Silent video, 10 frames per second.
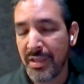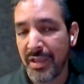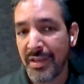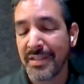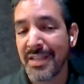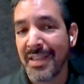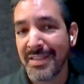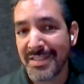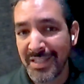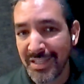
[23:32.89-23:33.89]
It is
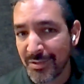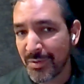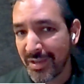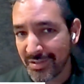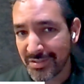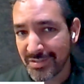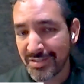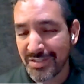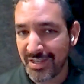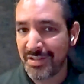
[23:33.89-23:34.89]
the
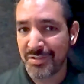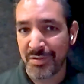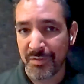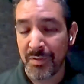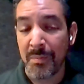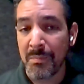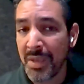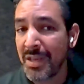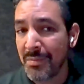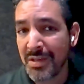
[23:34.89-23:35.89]
greatest challenge of
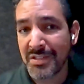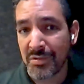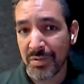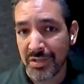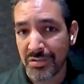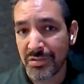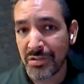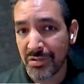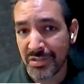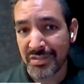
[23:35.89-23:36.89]
many, many
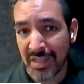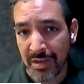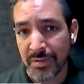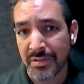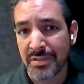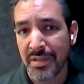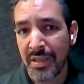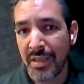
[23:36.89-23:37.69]
generations, not just ours,